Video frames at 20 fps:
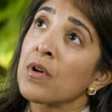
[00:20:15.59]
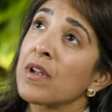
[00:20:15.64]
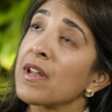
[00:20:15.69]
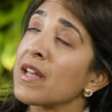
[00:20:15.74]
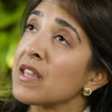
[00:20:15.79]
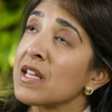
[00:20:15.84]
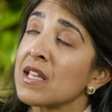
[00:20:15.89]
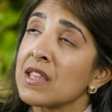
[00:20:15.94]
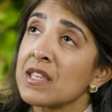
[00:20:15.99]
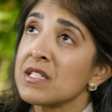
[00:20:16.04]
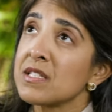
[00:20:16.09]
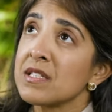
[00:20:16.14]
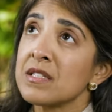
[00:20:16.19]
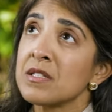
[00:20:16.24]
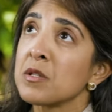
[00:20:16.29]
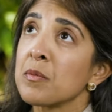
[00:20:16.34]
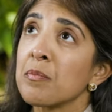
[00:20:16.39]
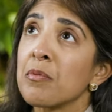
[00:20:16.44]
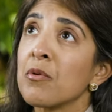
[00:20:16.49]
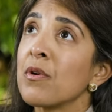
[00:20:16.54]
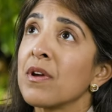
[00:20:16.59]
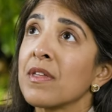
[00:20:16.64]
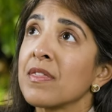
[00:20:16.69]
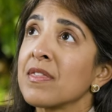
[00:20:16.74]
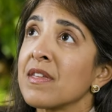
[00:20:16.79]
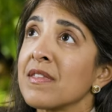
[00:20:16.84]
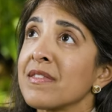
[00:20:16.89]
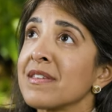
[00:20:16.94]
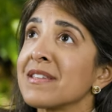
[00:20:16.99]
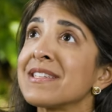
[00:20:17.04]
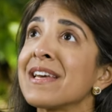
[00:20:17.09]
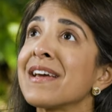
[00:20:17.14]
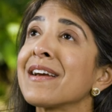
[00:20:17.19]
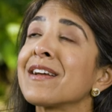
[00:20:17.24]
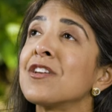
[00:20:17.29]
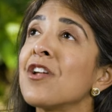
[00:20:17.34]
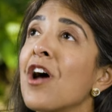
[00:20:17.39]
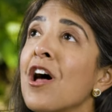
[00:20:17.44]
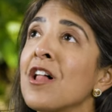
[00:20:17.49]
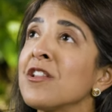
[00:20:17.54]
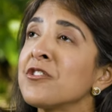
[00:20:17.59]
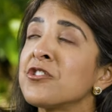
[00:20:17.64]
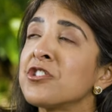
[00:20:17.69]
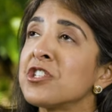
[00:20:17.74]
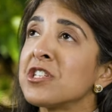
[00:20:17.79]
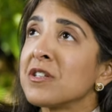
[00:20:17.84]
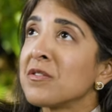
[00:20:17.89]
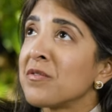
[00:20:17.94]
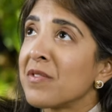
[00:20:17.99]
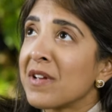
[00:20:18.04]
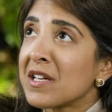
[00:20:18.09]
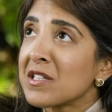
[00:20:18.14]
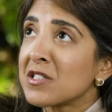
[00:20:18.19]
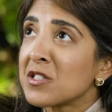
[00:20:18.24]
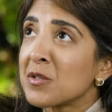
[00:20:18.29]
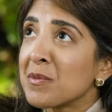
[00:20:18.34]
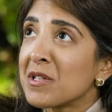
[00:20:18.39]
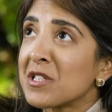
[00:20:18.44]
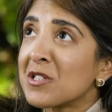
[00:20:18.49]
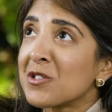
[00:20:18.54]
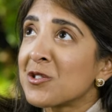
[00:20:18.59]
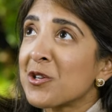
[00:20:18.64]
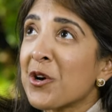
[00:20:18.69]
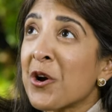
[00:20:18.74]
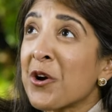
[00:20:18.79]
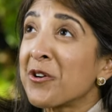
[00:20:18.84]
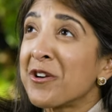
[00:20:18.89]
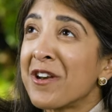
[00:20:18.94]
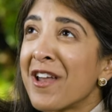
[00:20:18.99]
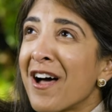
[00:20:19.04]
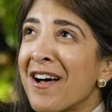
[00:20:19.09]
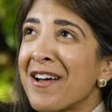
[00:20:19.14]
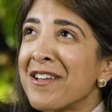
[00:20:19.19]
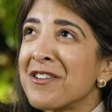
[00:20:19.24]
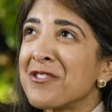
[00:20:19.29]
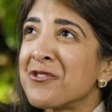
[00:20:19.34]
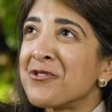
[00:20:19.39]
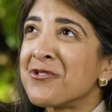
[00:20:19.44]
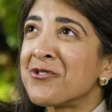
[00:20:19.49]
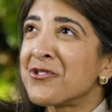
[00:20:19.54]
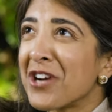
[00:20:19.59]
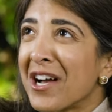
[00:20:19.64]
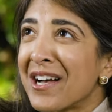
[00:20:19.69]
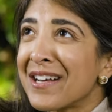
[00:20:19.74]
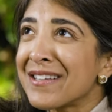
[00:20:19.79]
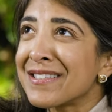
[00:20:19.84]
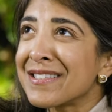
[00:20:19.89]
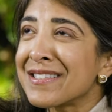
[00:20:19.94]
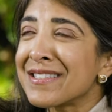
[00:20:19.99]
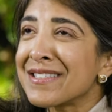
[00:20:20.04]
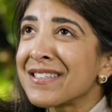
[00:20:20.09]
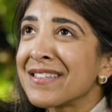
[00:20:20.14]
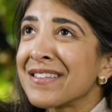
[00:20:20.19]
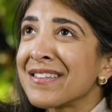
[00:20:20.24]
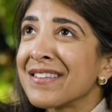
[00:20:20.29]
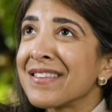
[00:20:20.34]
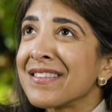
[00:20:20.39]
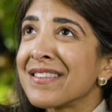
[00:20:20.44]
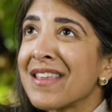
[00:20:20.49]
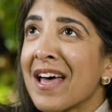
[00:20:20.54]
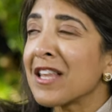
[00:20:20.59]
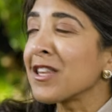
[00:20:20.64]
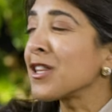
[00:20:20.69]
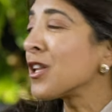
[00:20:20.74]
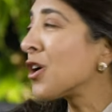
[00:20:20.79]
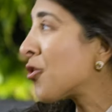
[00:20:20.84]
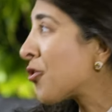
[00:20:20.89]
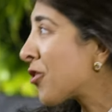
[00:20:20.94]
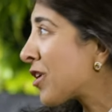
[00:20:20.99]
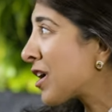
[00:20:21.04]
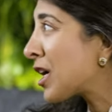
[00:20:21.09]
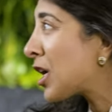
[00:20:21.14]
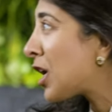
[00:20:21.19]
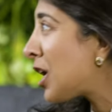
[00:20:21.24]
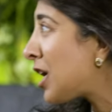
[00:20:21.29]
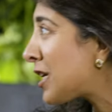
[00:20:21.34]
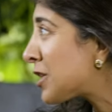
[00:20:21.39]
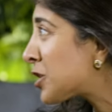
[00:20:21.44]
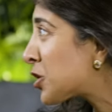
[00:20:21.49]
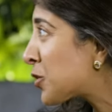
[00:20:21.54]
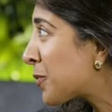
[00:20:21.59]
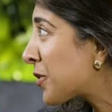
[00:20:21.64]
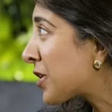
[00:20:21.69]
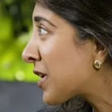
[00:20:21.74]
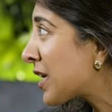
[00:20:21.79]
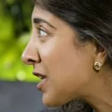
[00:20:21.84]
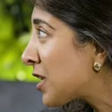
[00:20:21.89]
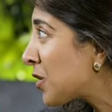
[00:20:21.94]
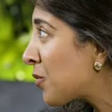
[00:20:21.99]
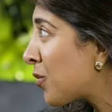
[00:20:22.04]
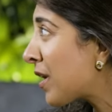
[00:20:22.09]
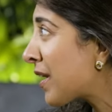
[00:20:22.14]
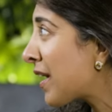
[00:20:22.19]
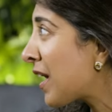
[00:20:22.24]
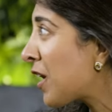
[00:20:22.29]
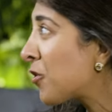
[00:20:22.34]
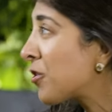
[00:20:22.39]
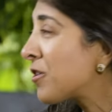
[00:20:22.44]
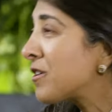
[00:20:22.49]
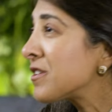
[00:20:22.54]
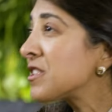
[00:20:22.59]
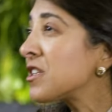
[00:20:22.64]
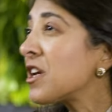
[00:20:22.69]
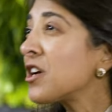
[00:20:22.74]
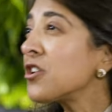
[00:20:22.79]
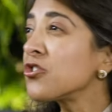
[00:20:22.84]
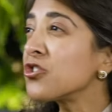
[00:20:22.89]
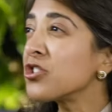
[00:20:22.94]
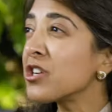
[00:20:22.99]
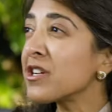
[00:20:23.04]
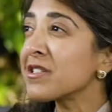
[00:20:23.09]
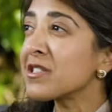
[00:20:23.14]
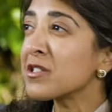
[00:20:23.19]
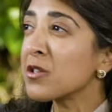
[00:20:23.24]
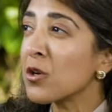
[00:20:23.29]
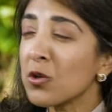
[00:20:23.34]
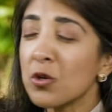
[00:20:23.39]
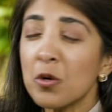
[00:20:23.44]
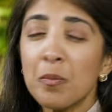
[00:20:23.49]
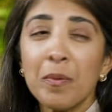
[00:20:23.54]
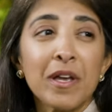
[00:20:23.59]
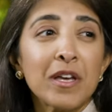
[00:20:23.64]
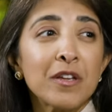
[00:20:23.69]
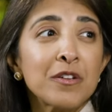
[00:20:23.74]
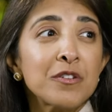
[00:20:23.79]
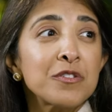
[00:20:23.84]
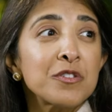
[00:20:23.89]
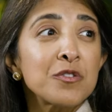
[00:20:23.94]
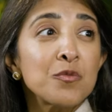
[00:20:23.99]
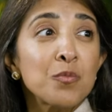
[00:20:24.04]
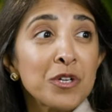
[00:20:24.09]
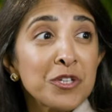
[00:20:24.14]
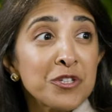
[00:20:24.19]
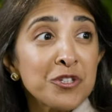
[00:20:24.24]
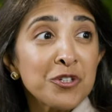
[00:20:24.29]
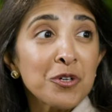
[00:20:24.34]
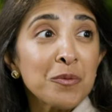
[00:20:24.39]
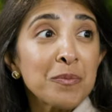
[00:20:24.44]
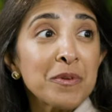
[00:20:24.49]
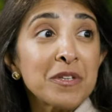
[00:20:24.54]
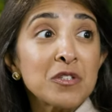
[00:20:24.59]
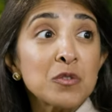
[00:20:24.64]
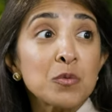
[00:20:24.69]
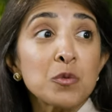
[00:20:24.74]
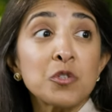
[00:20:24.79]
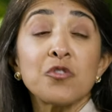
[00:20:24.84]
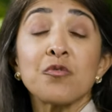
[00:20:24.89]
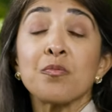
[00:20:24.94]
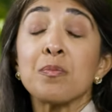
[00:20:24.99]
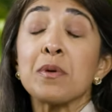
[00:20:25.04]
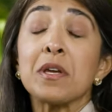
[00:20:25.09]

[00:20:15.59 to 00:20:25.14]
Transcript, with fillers: Well, and I think this is the point that the technology advancements are not just that lowering cost per kilowatt hour. It's not just solar panels and wind turbines, which have